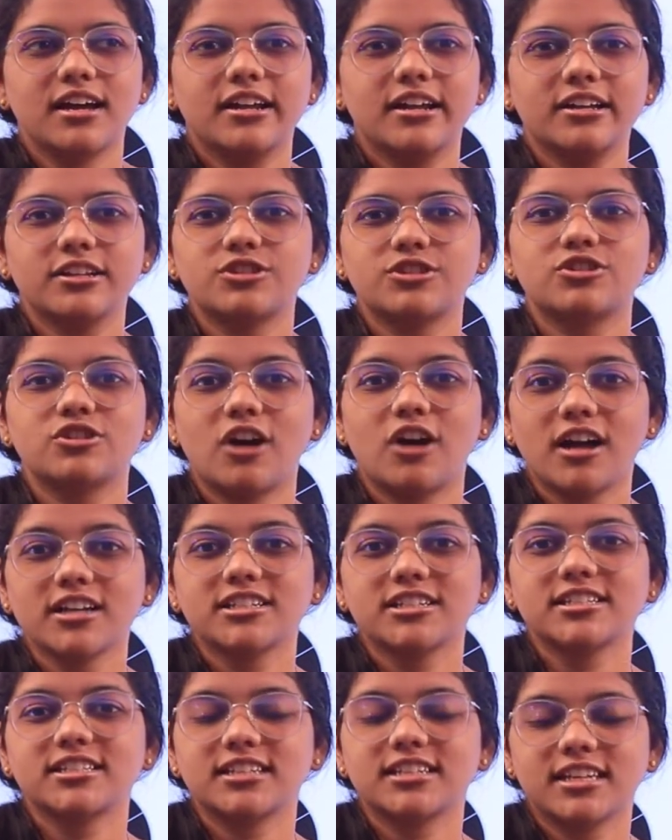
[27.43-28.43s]
it's not
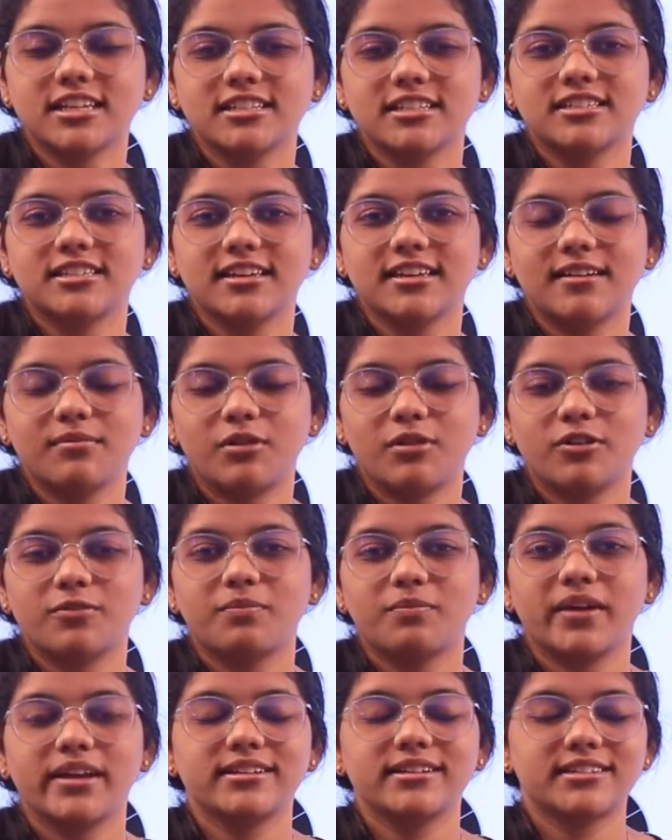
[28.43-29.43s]
just easy about
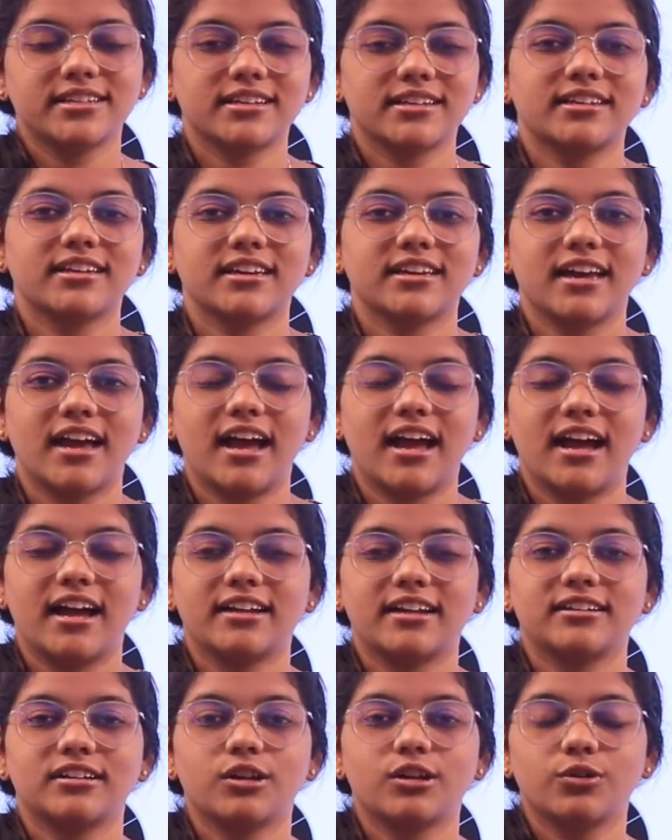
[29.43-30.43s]
maintaining
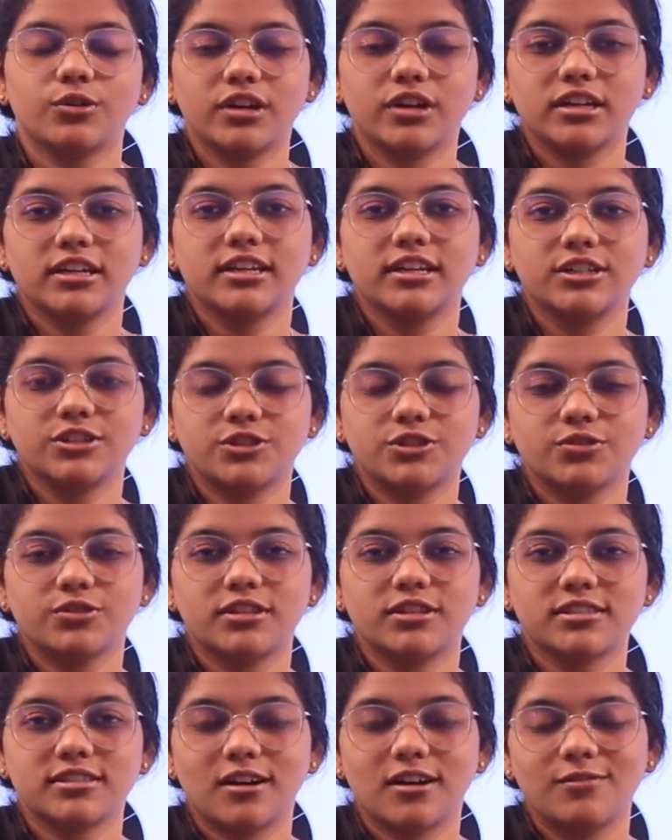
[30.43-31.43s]
and looking into
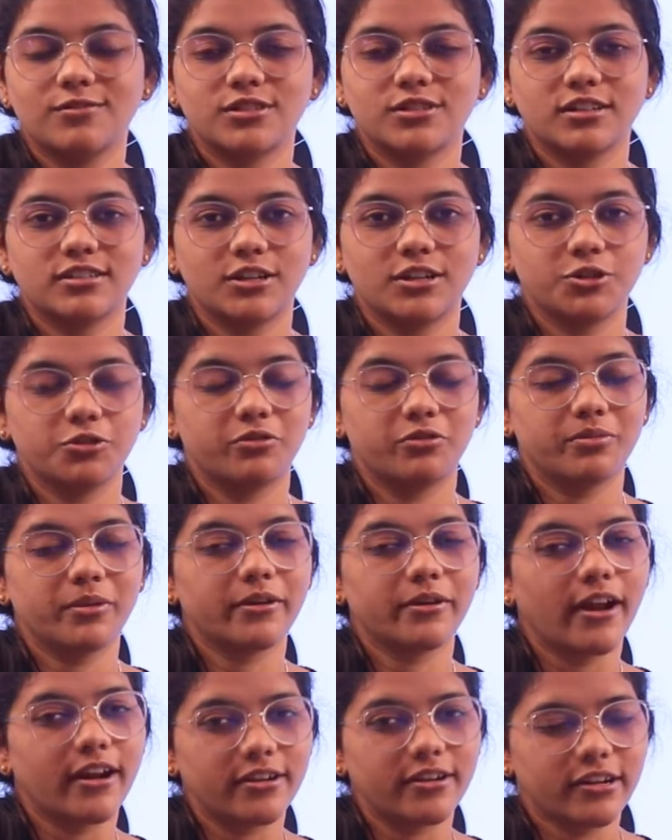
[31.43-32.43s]
the services that you would
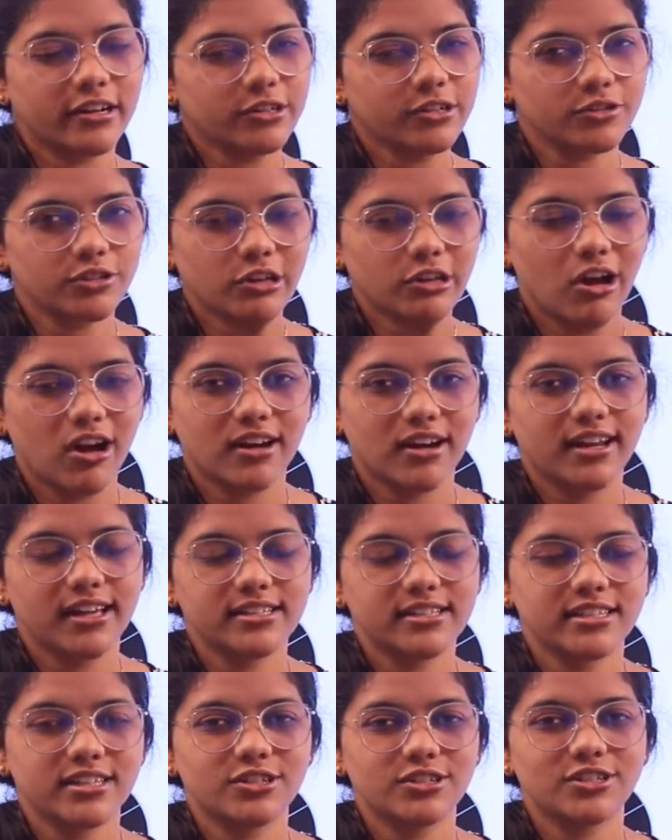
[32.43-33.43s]
be rendering to the
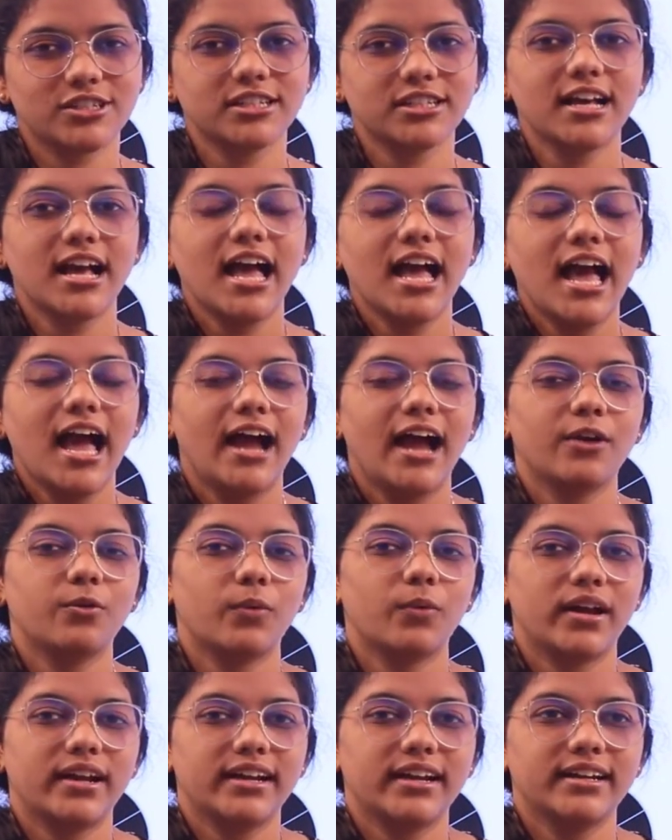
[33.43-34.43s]
organization at
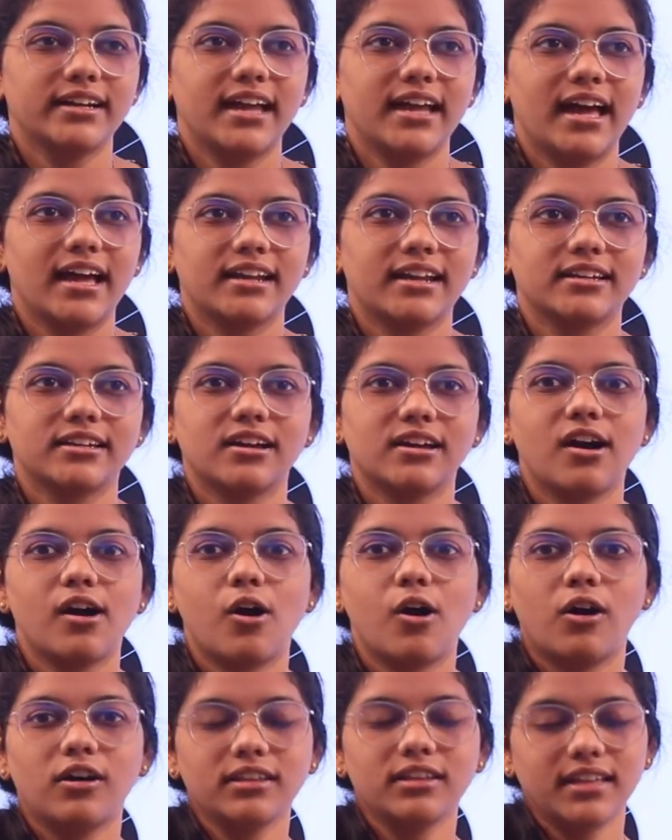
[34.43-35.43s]
one end, and
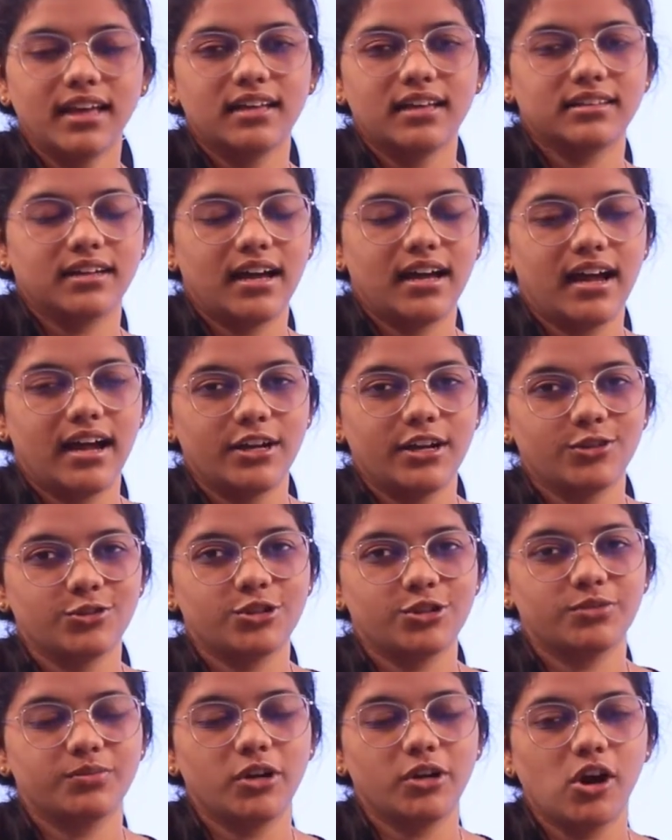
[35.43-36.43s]
on the other hand, you
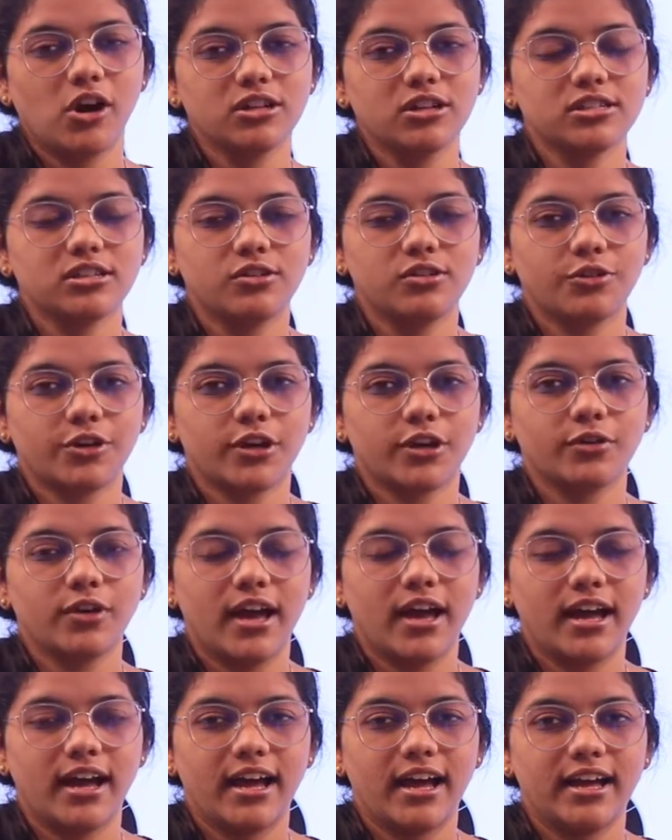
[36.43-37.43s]
should be also looking
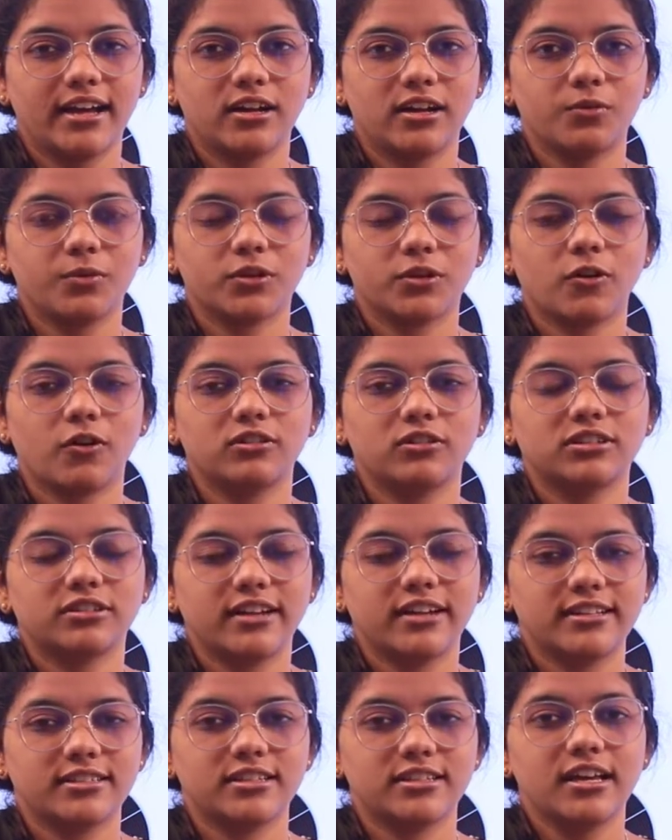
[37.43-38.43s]
ahead with all
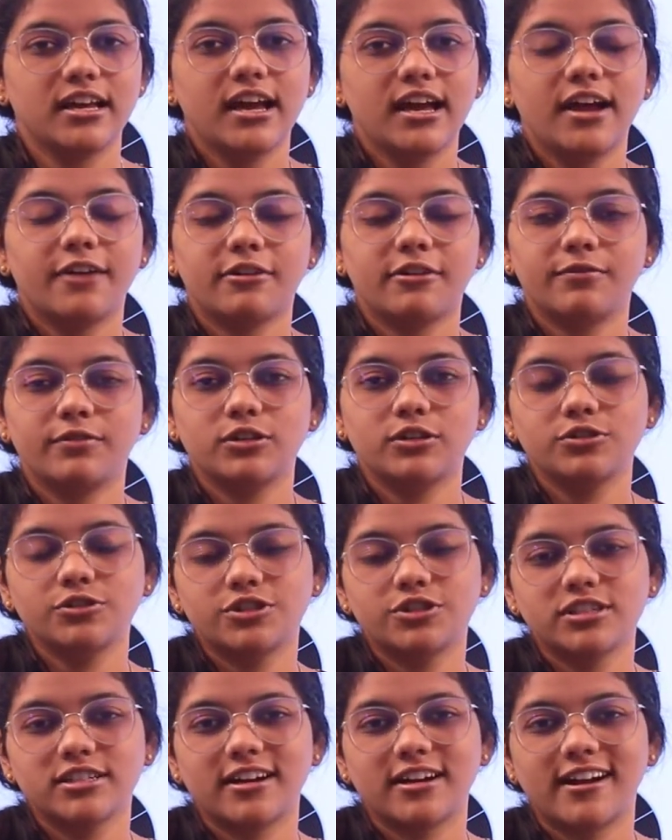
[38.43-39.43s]
the
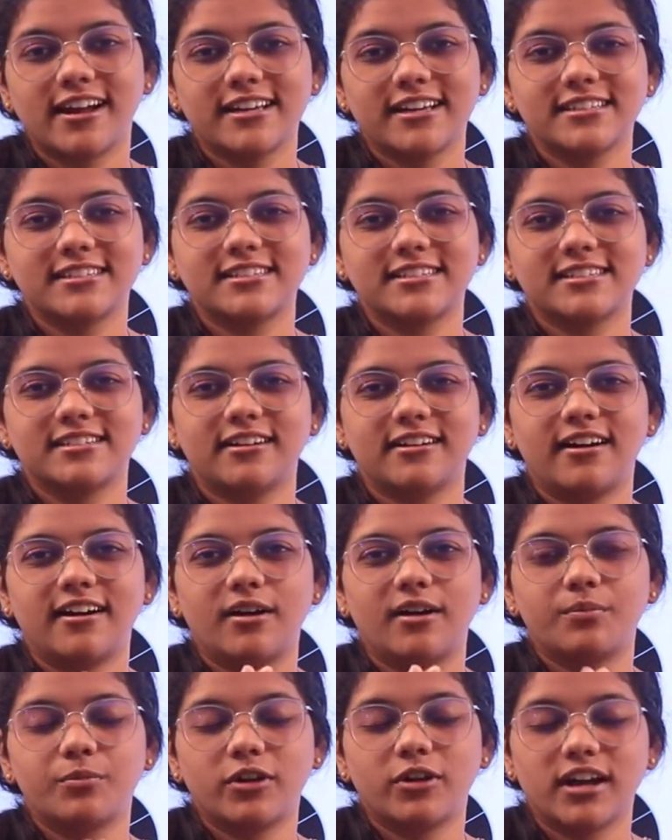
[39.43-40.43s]
revolutionized
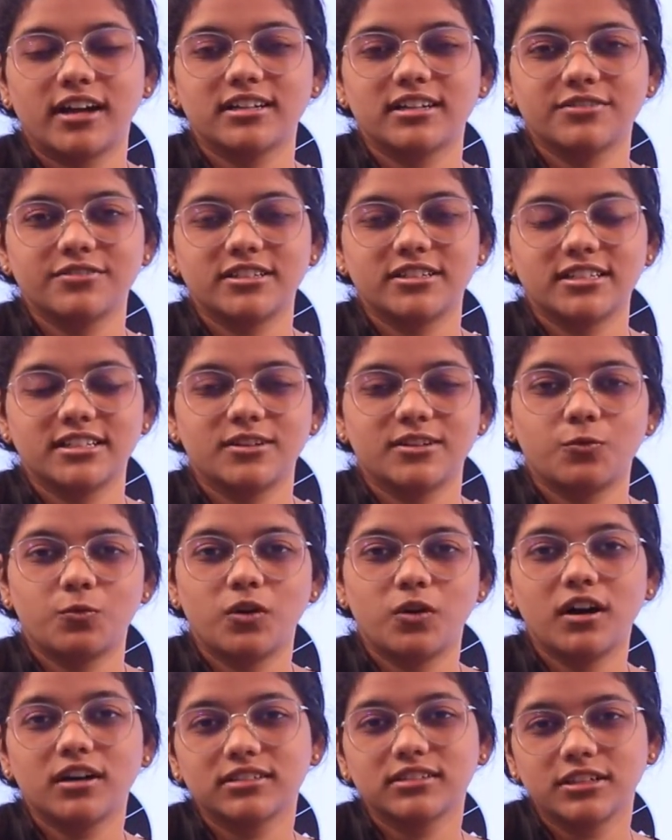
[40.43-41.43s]
productivity
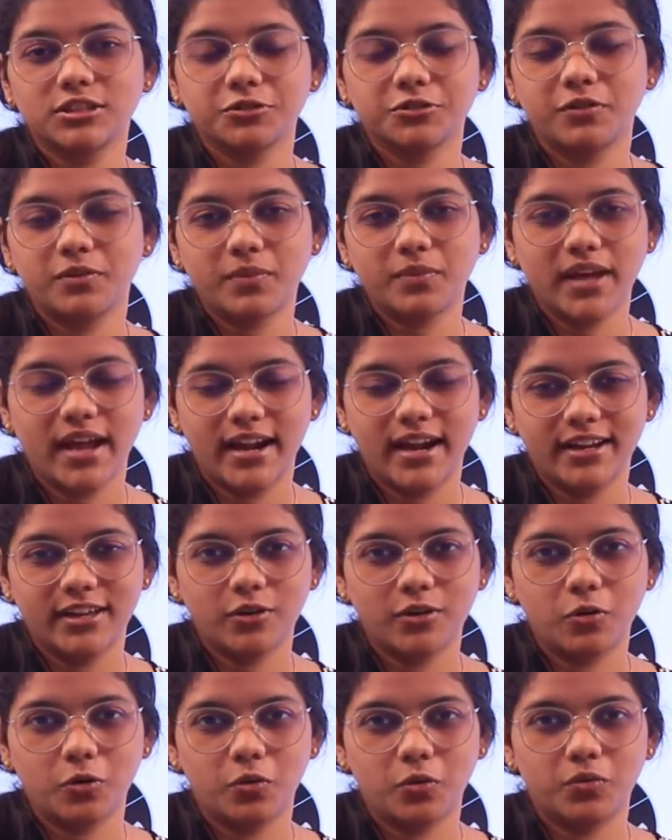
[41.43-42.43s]
work that you would be heading
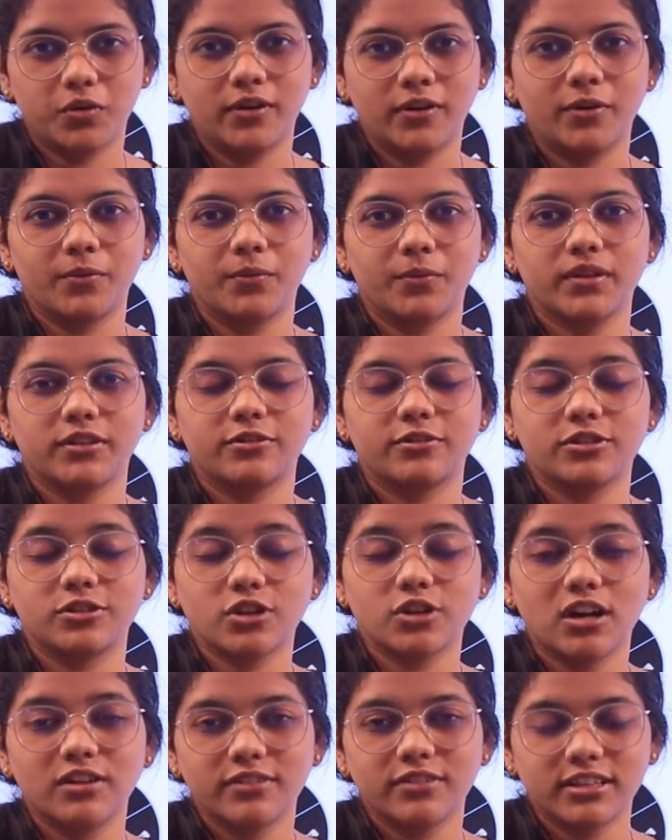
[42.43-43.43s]
over with
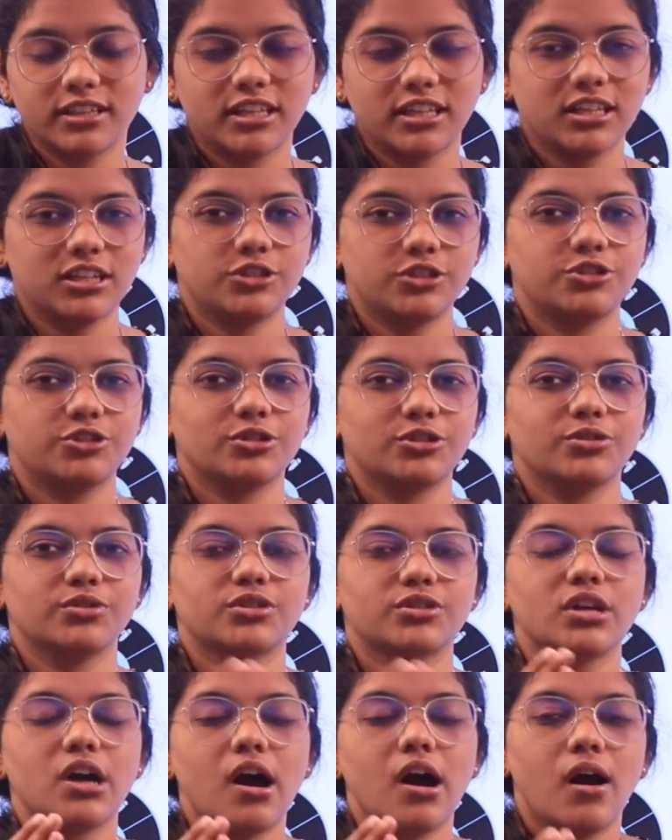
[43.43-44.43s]
resolving the issues